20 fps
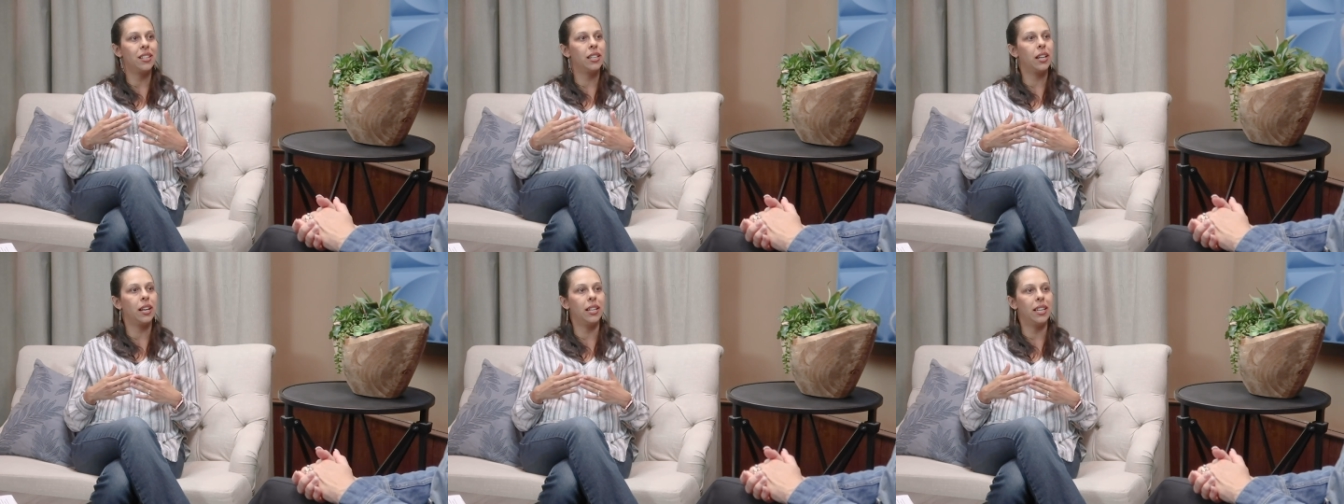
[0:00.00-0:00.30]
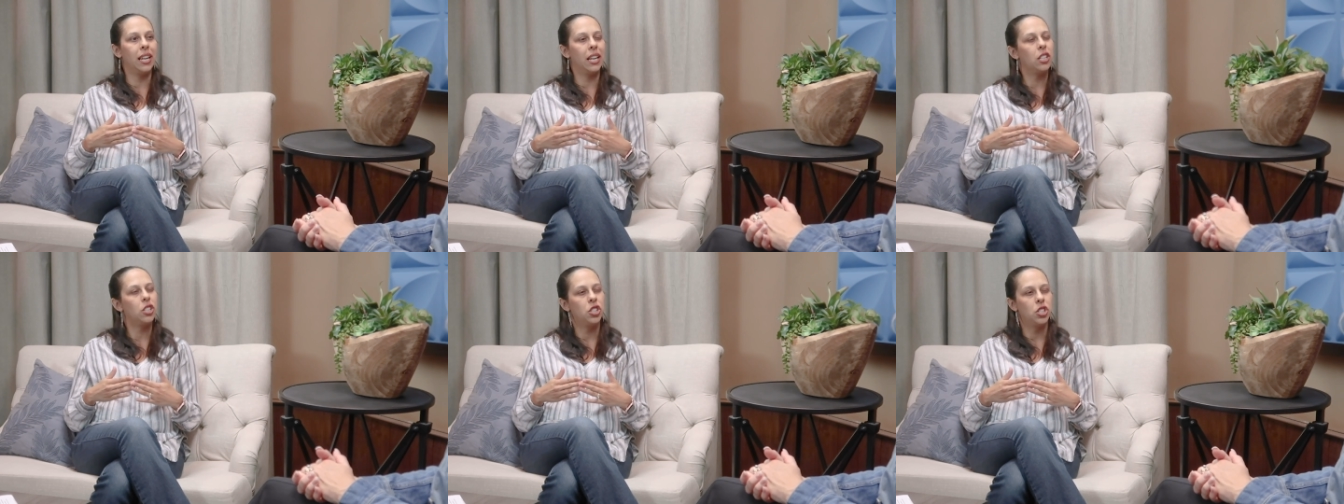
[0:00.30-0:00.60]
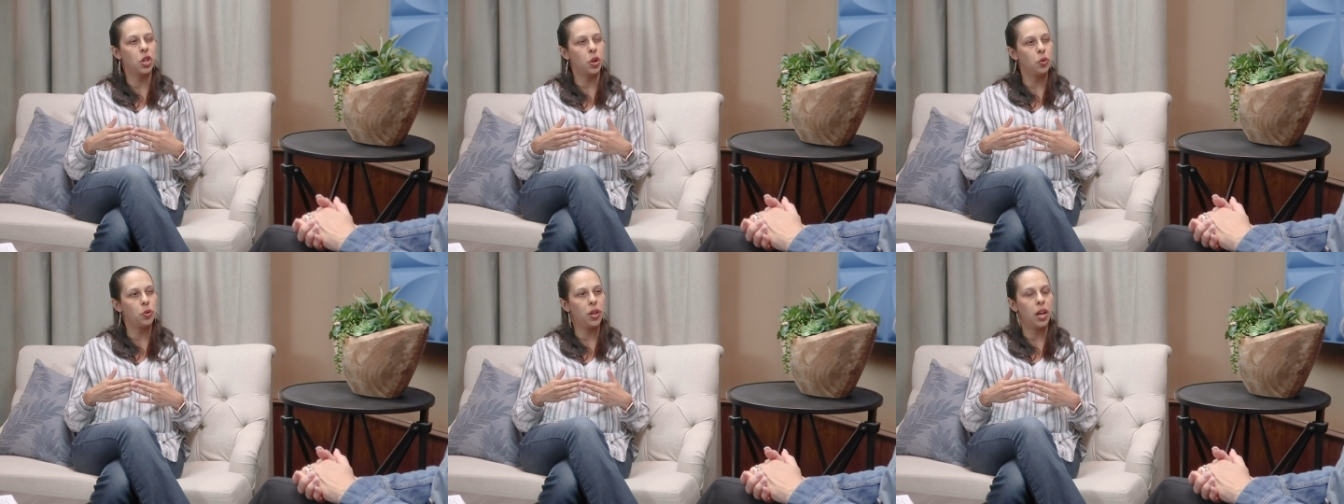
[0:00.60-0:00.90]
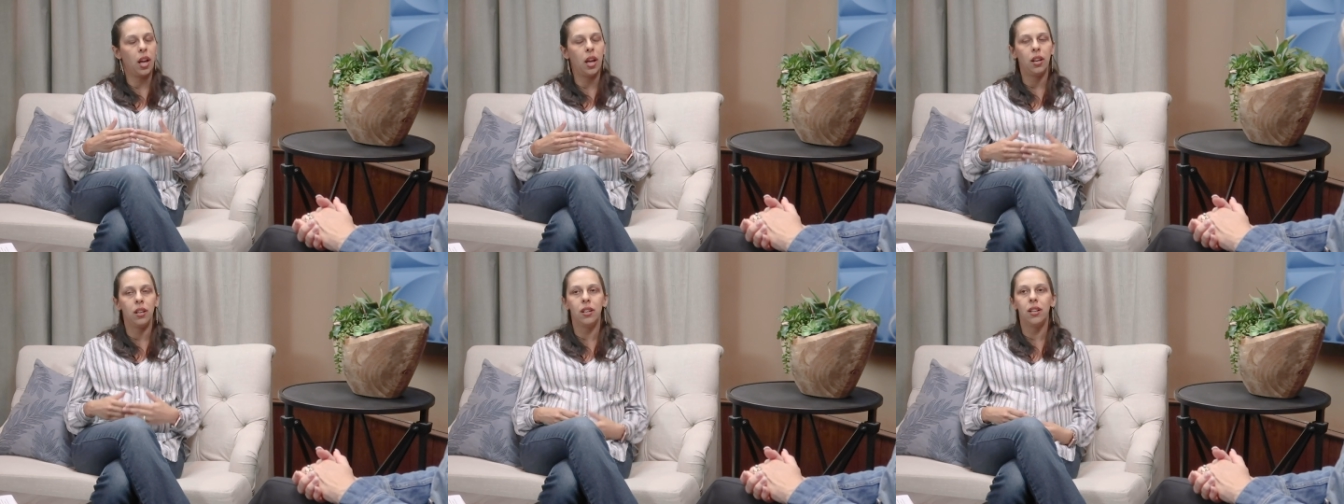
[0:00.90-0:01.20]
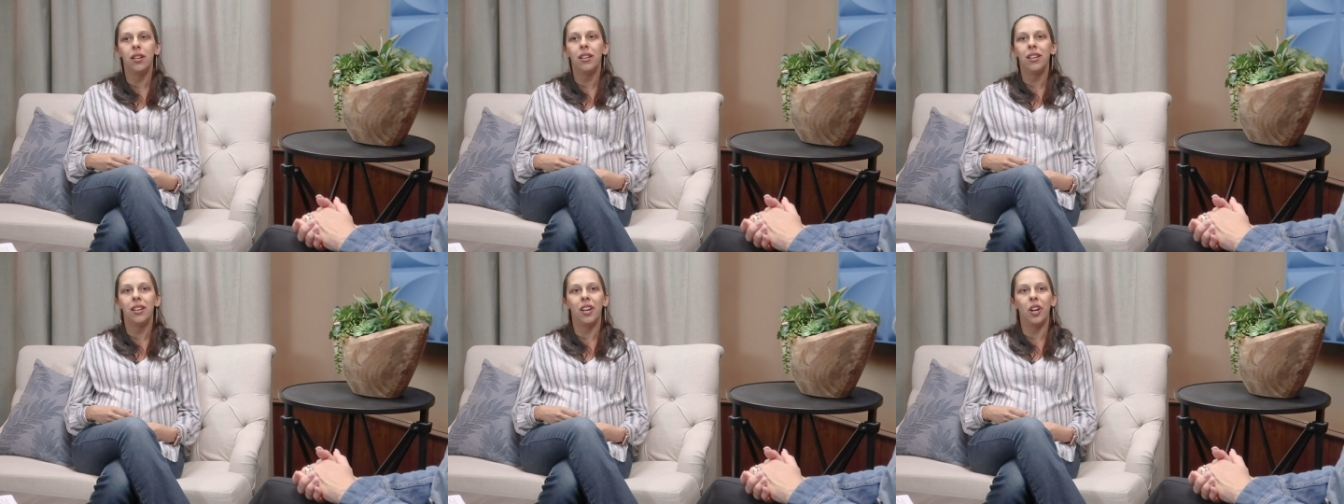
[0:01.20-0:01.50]
Like sure. I can't show that
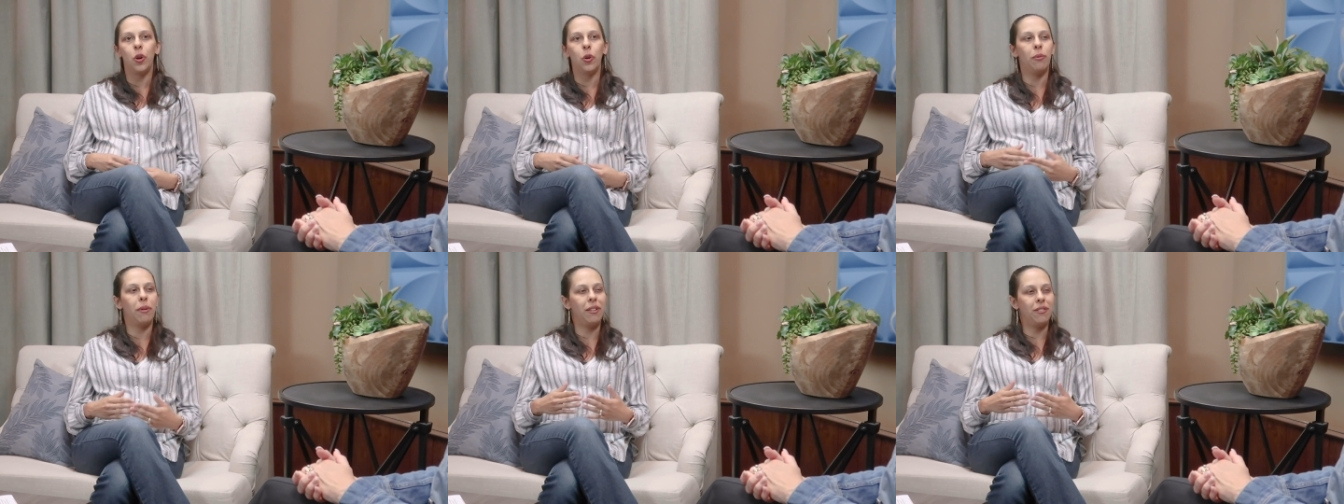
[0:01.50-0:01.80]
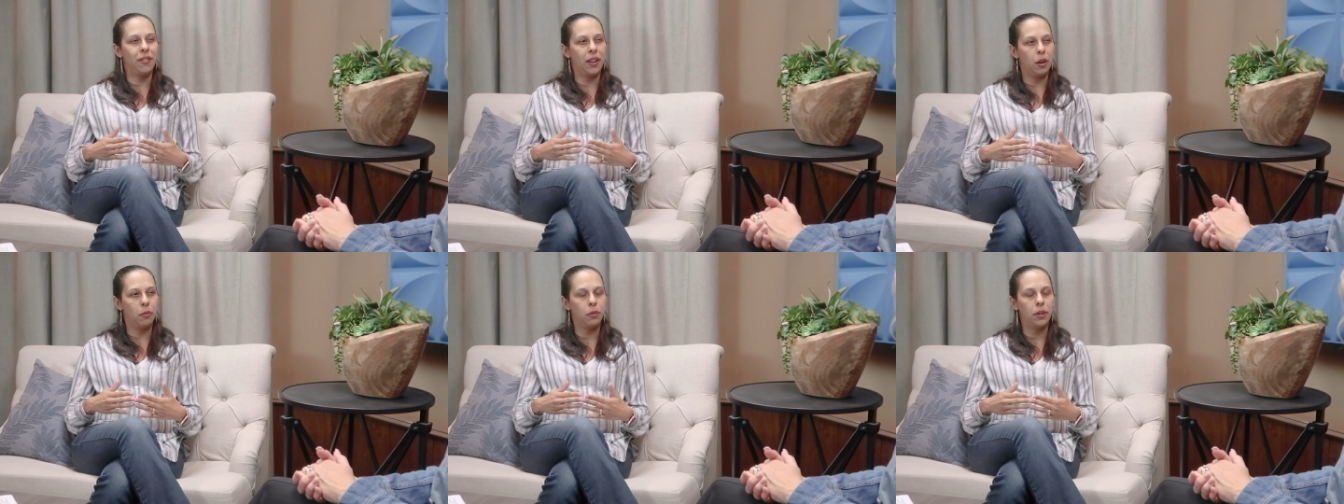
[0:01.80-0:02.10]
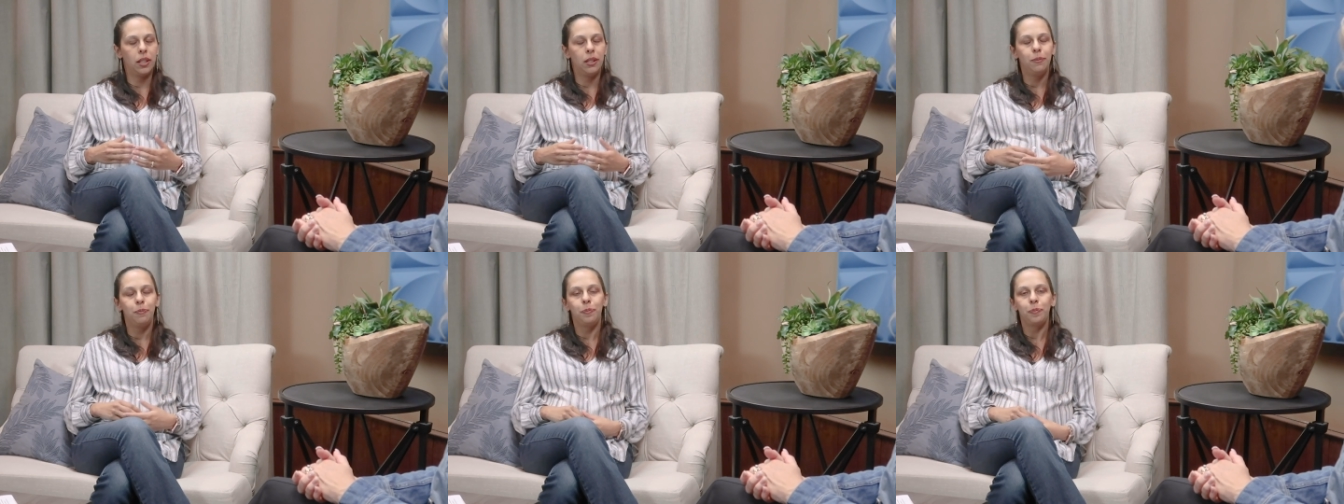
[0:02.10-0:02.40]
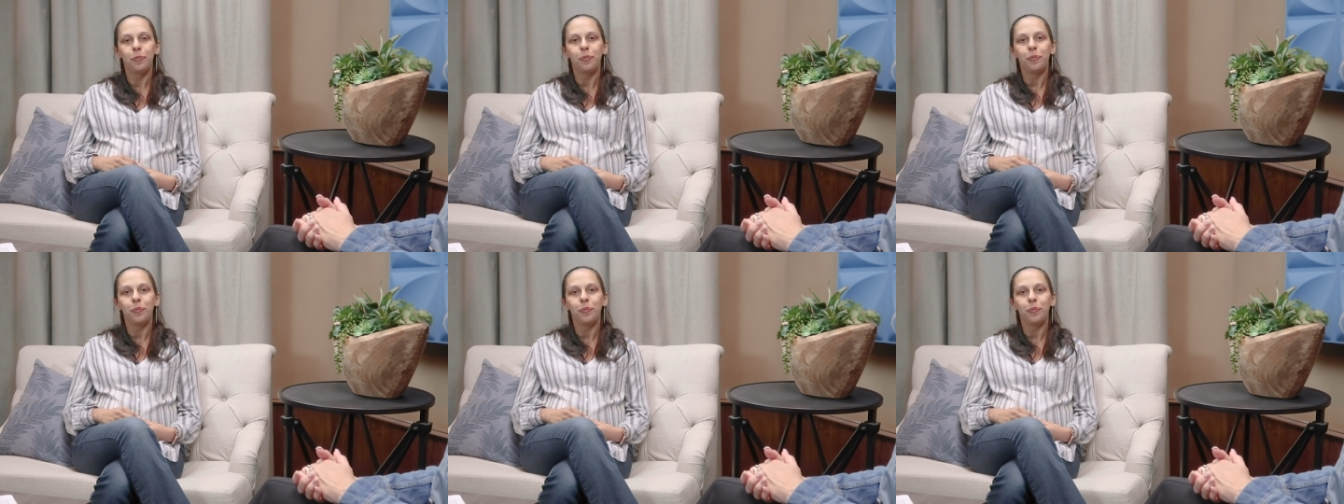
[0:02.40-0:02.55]
mm. or my family.